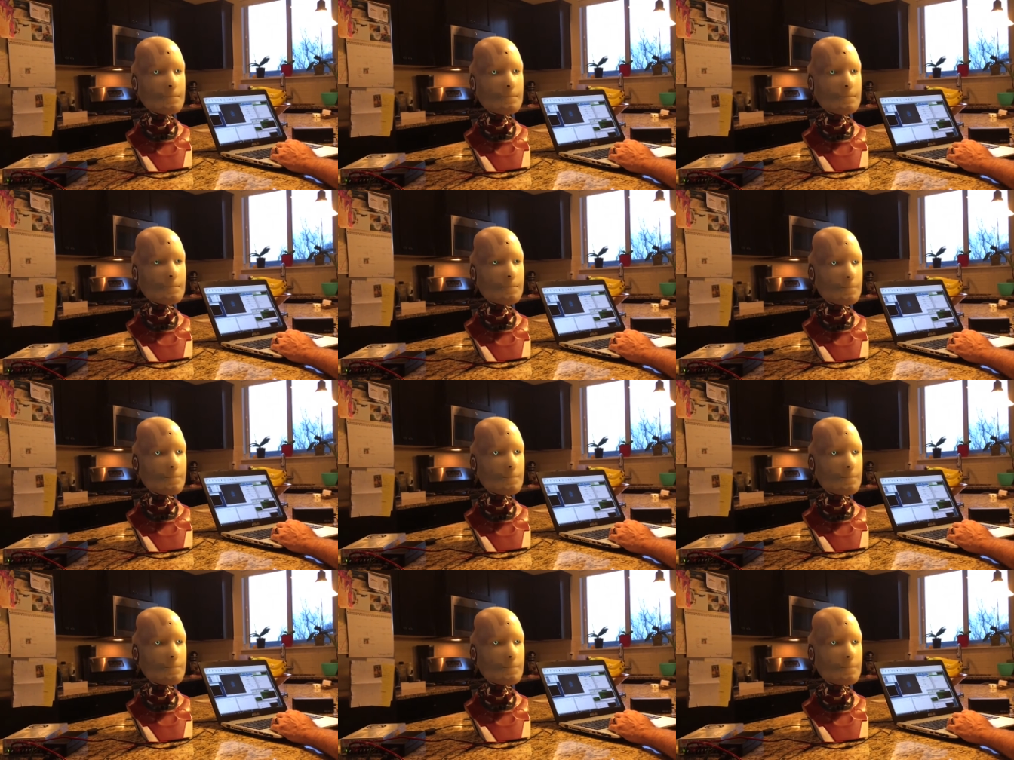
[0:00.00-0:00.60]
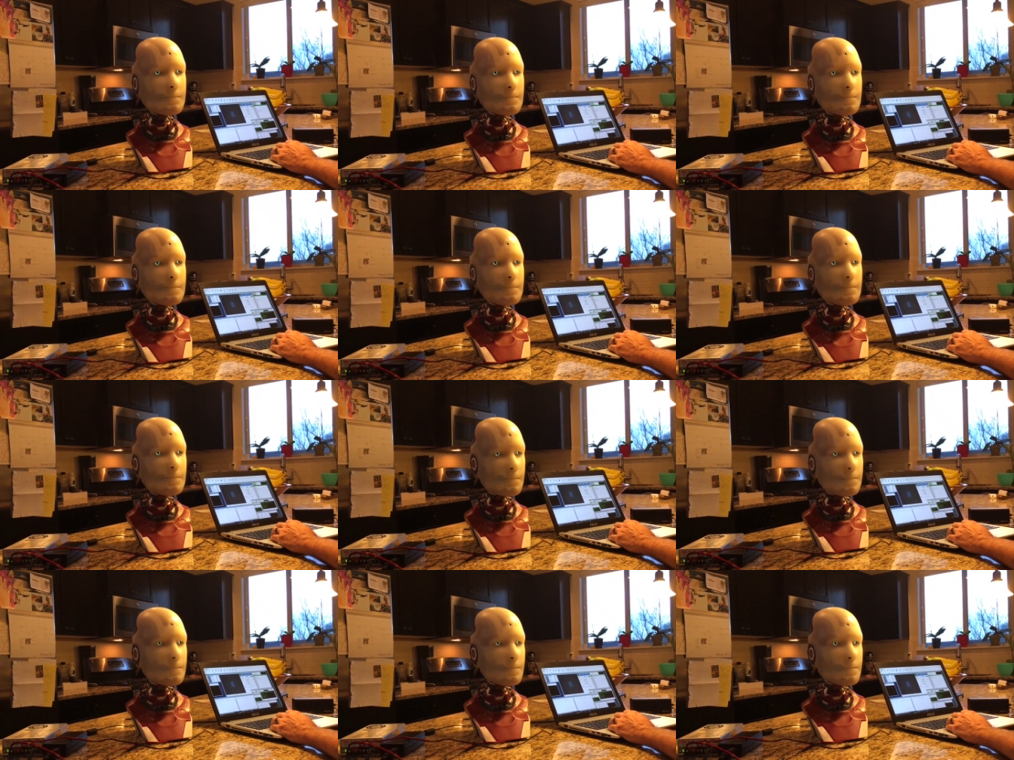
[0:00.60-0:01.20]
you know my name?
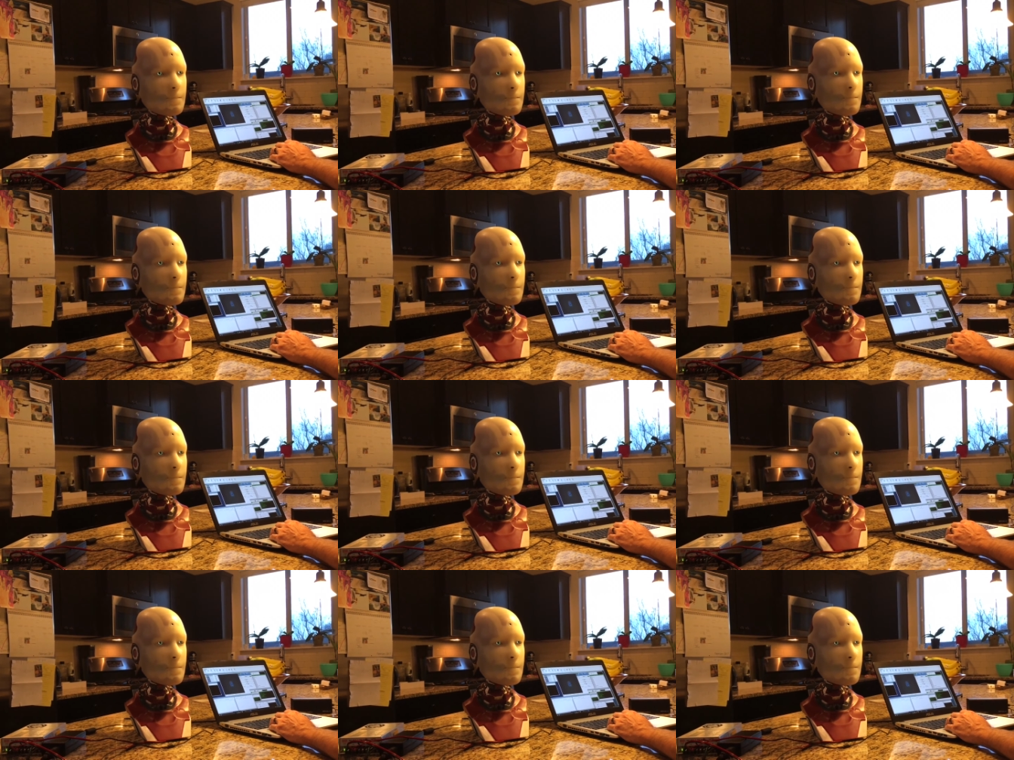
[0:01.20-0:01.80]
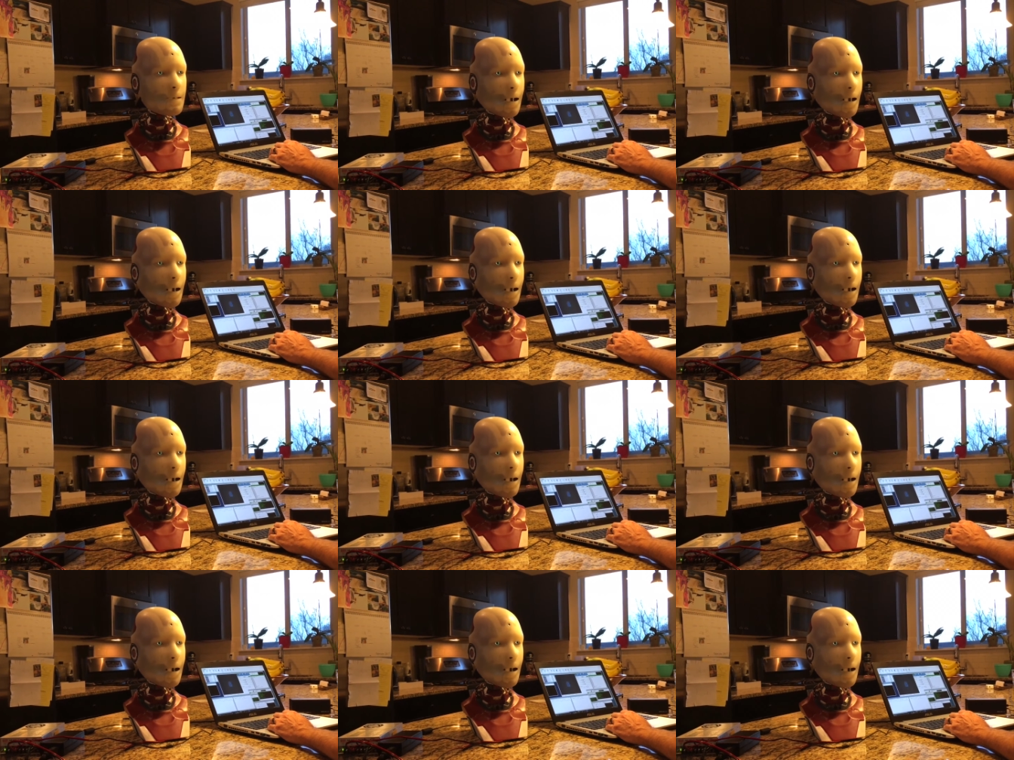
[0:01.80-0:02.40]
Your
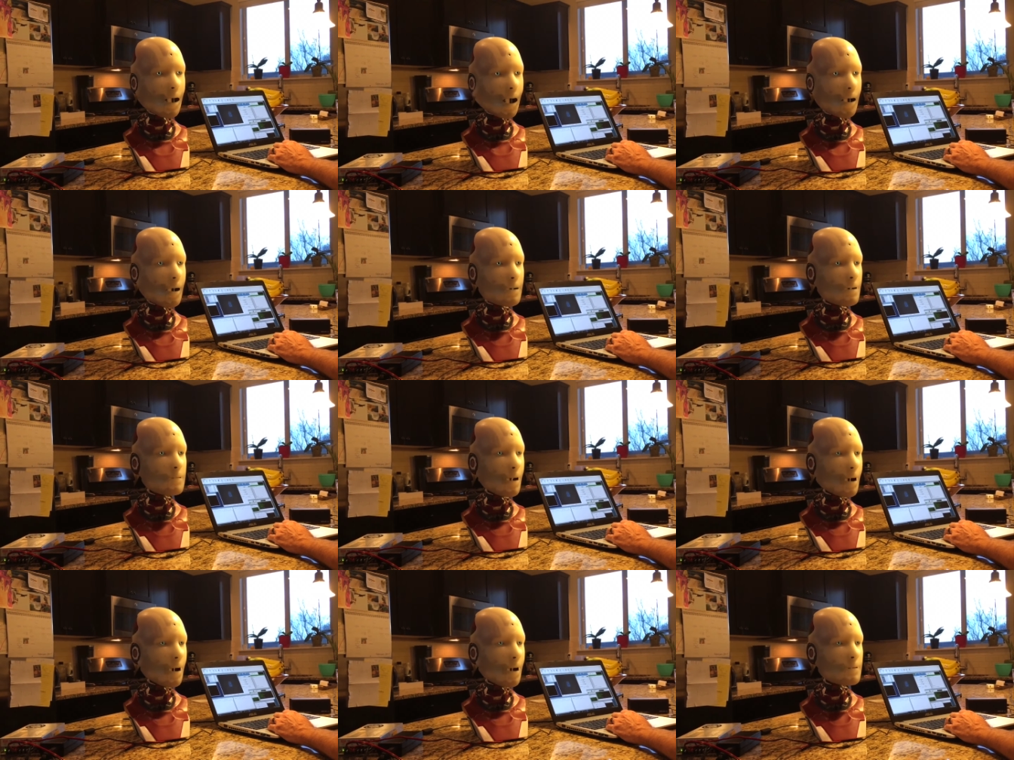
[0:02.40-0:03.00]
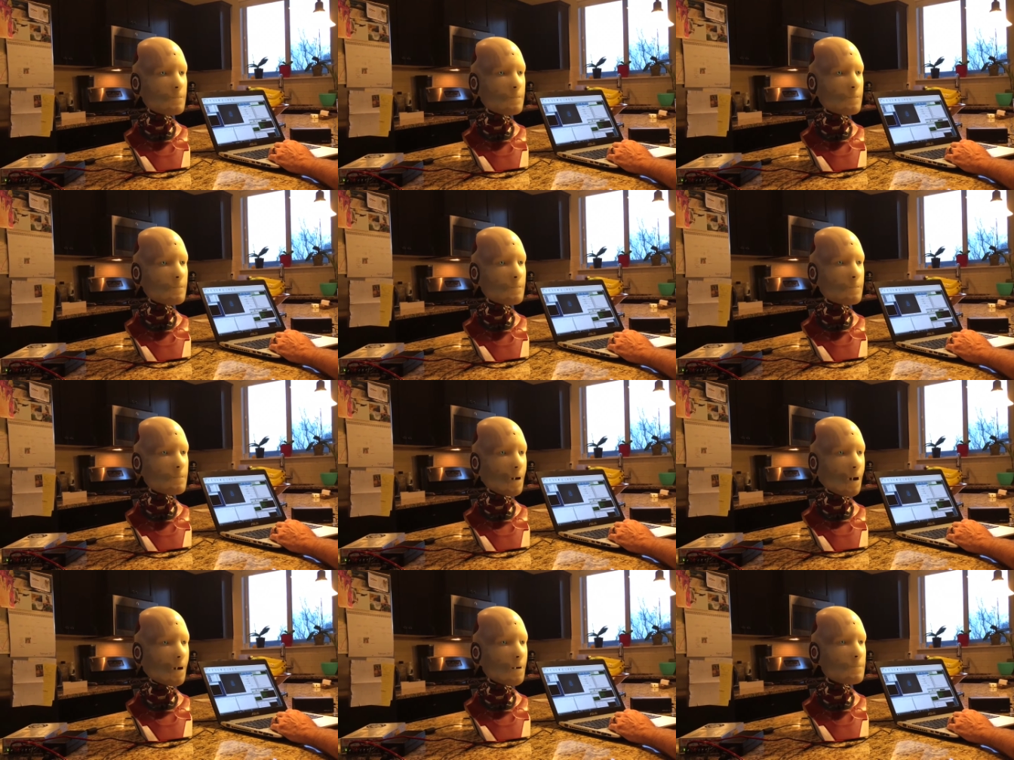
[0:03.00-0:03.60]
name is Will
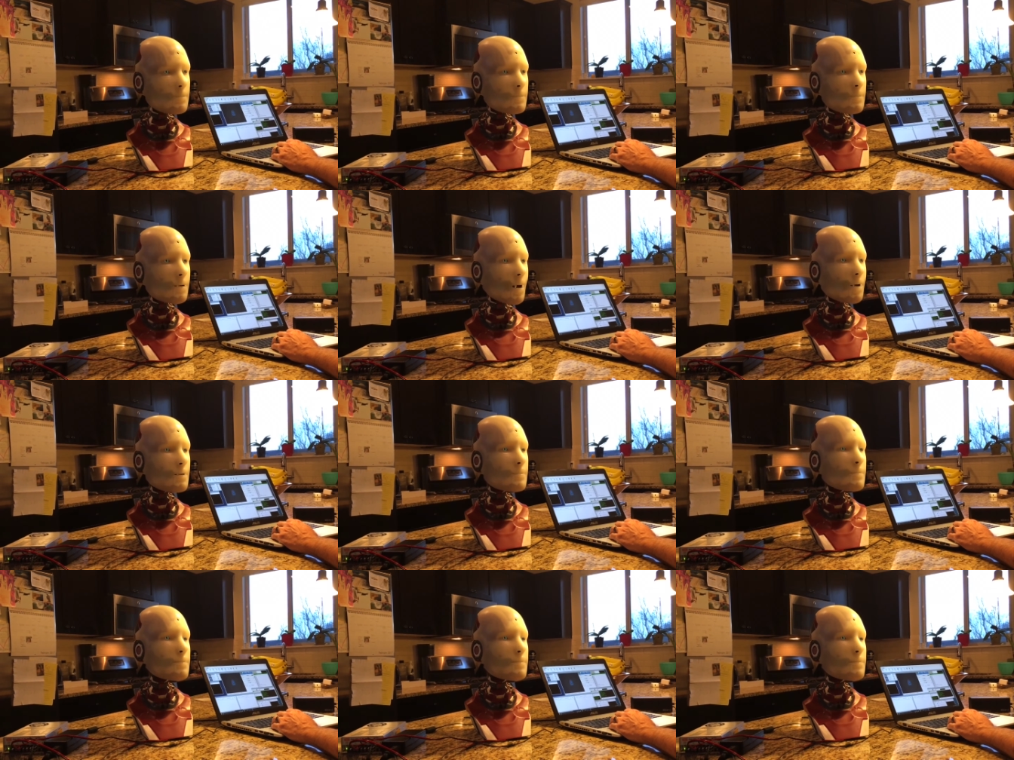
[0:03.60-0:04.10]
Seeker.